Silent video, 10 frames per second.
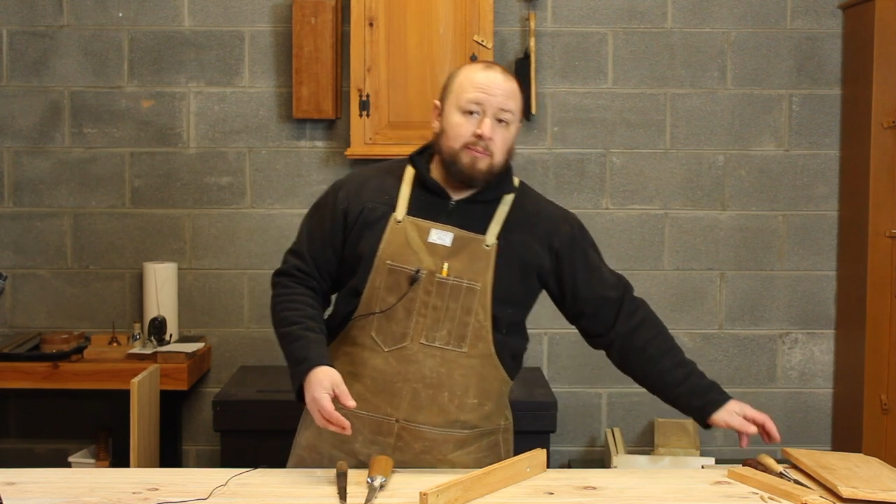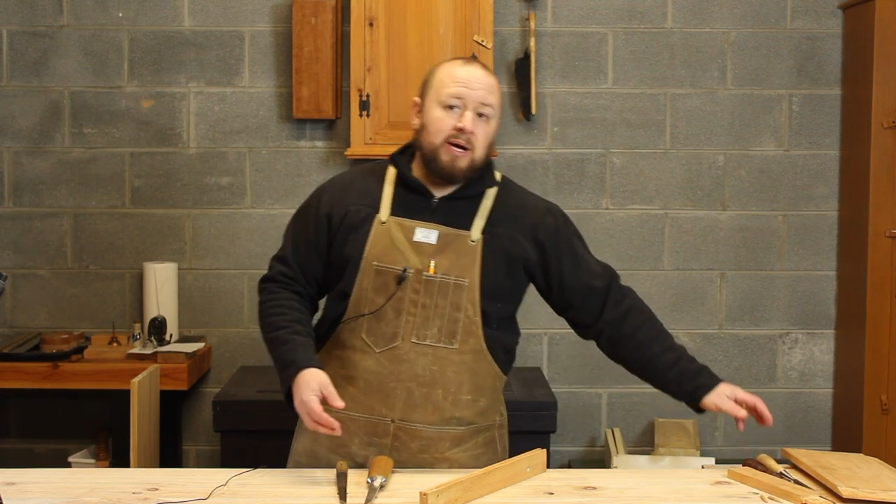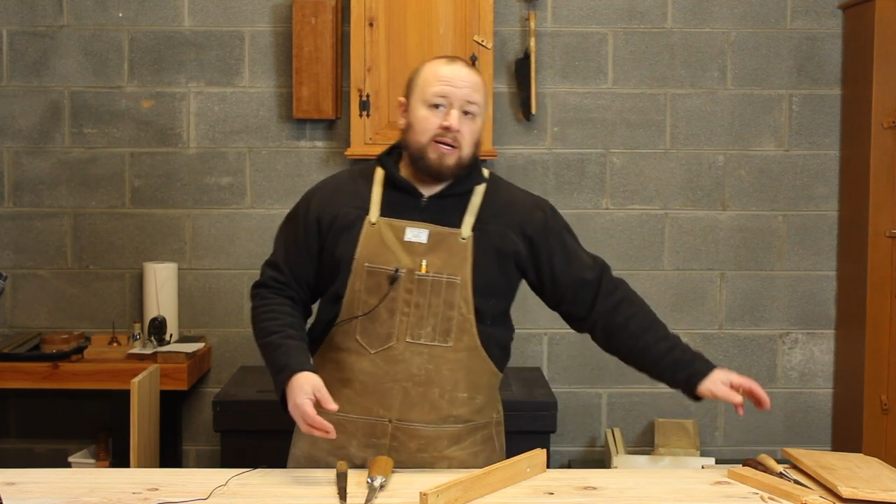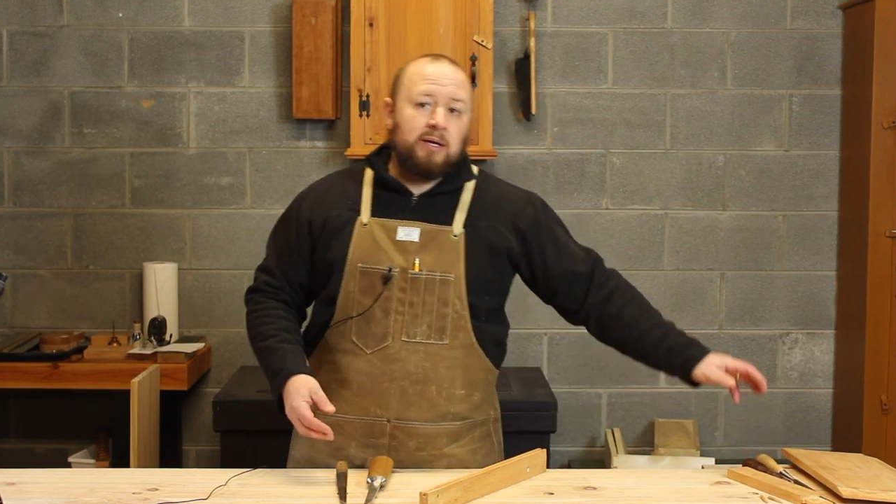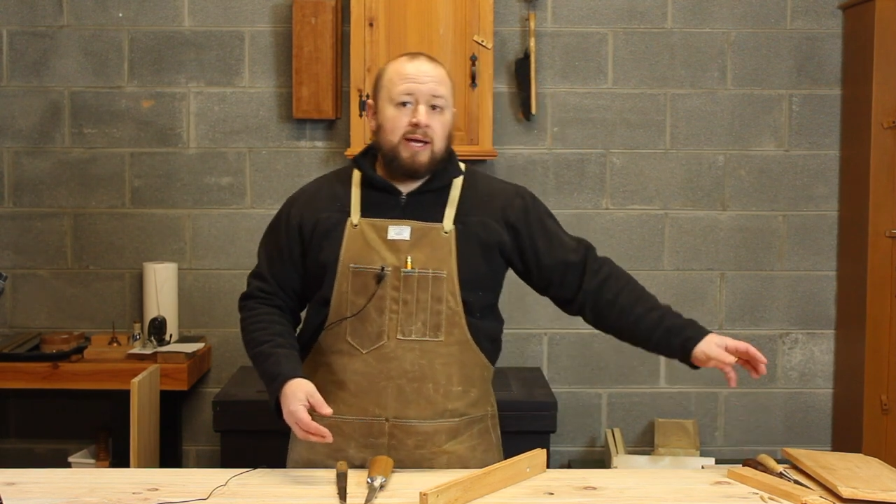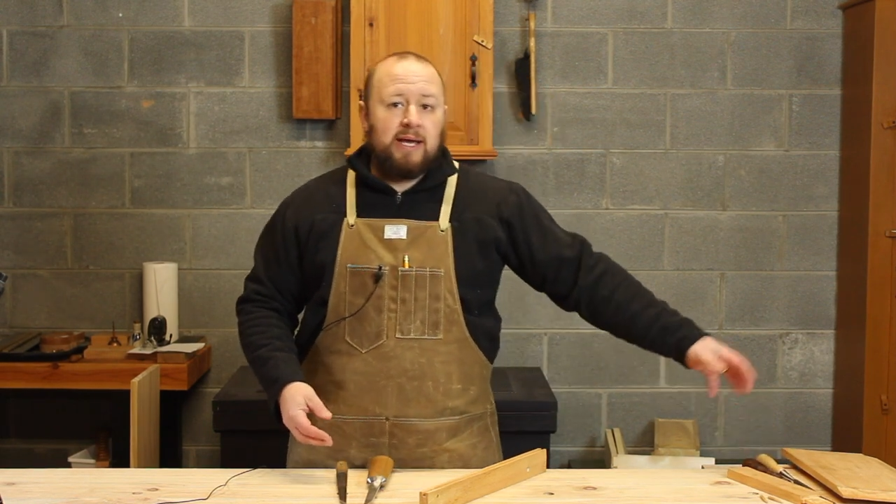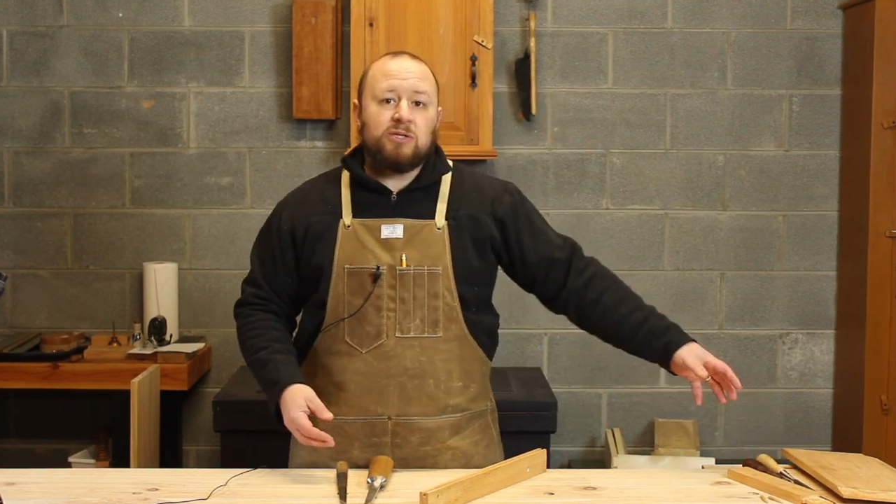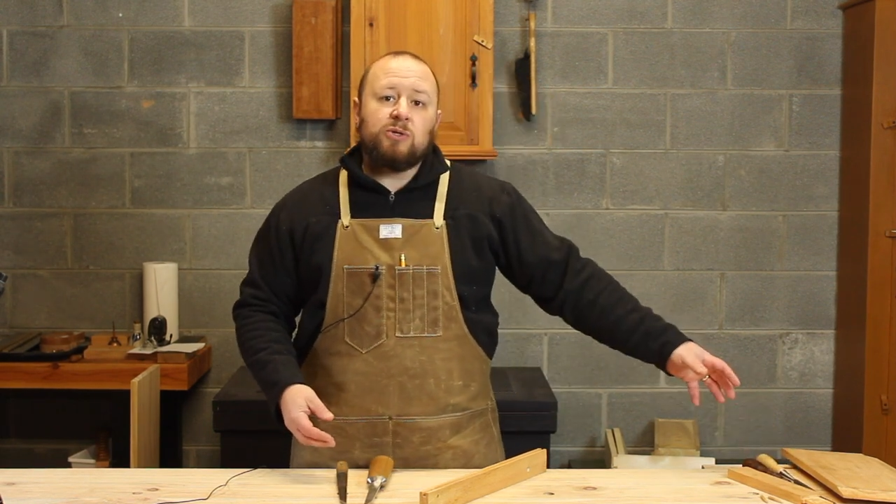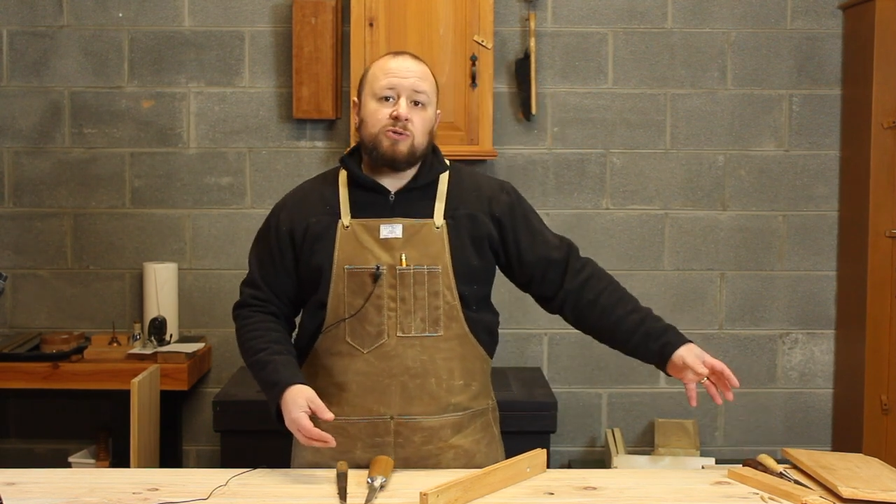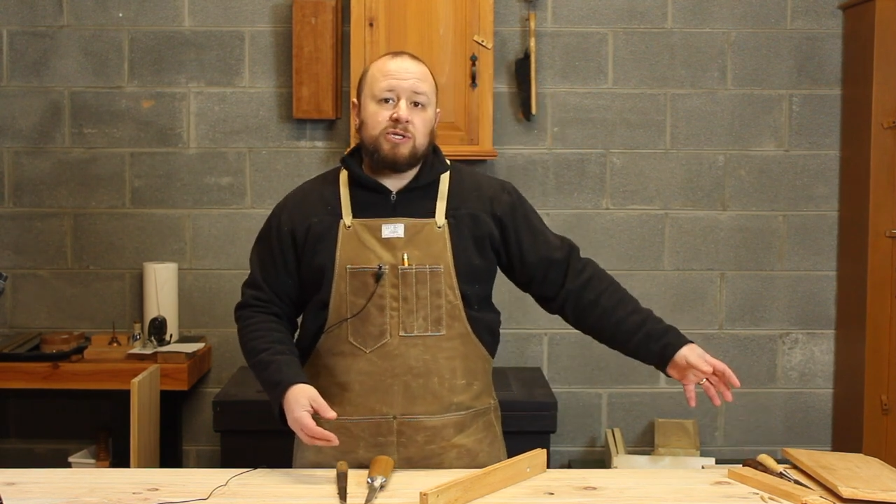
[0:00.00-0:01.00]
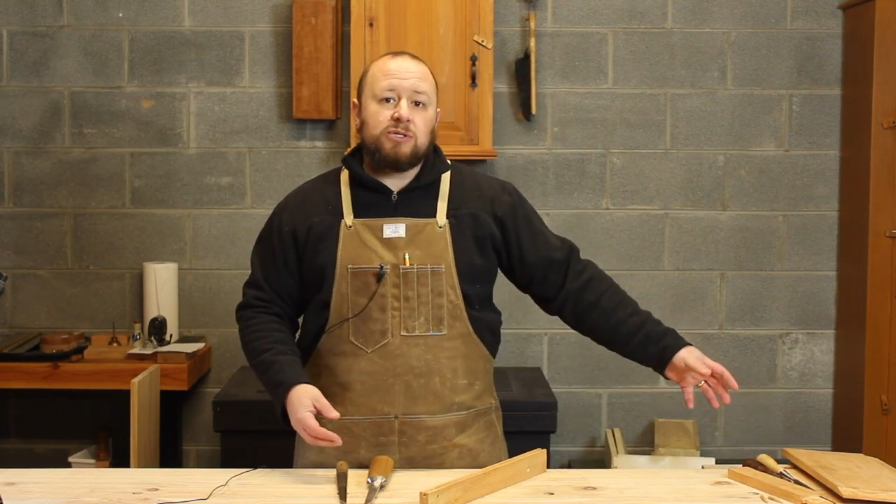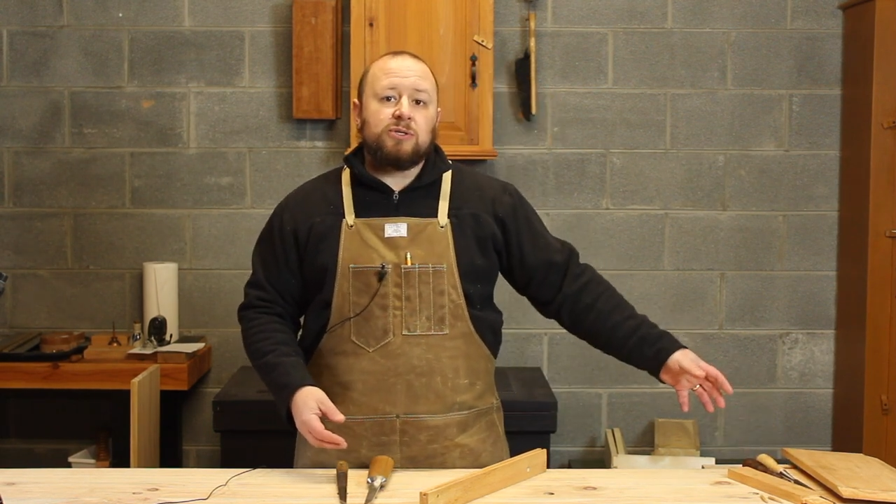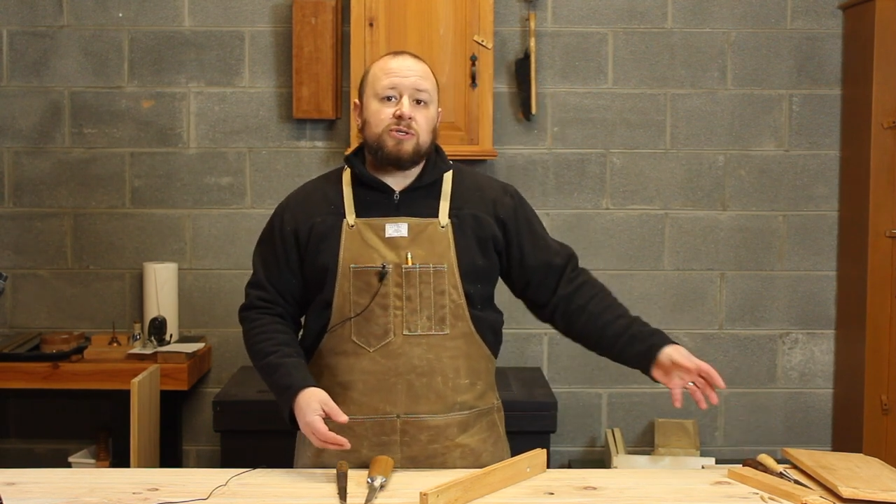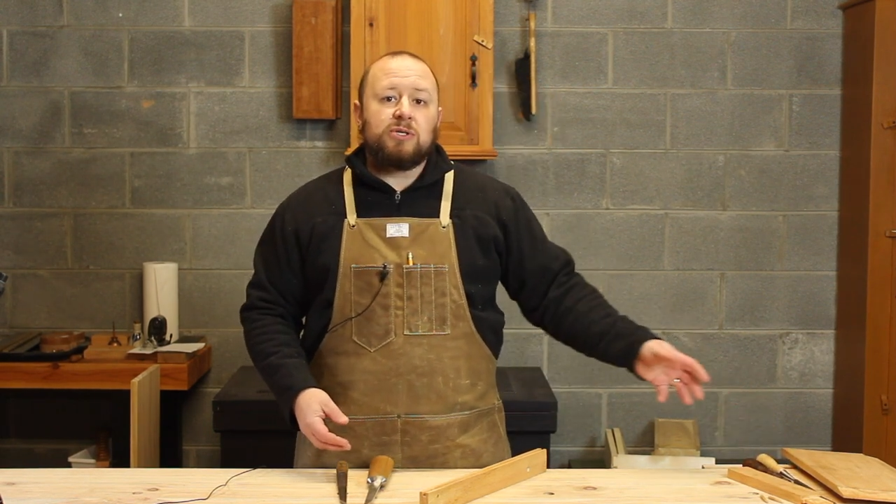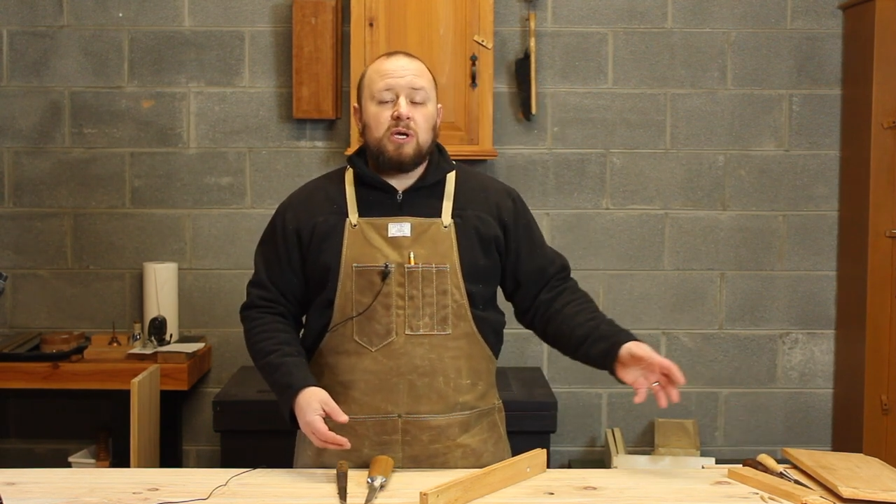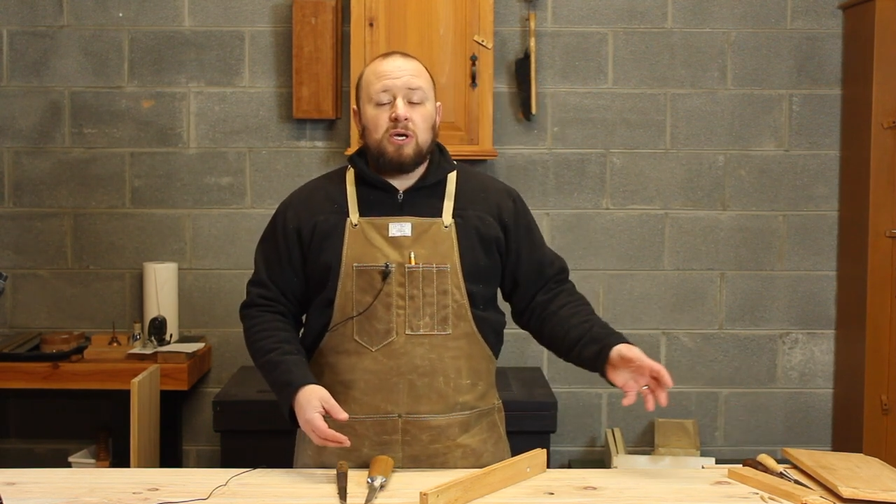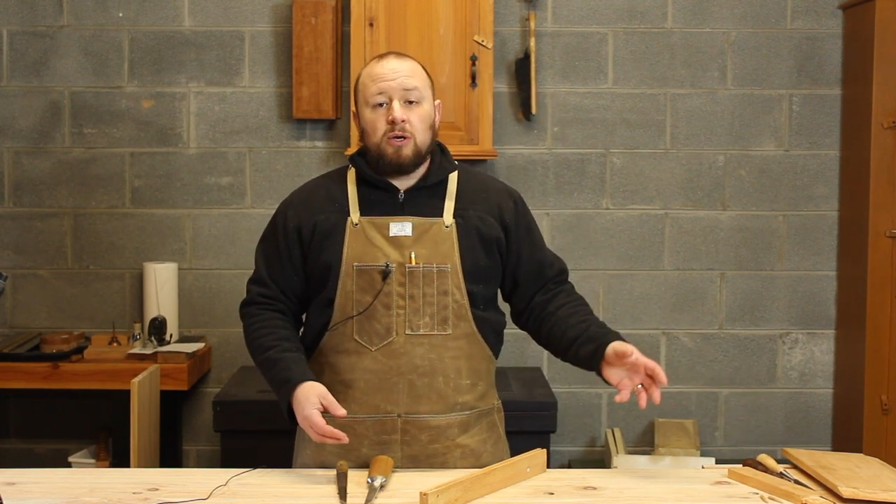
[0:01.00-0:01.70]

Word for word: my A2 chisels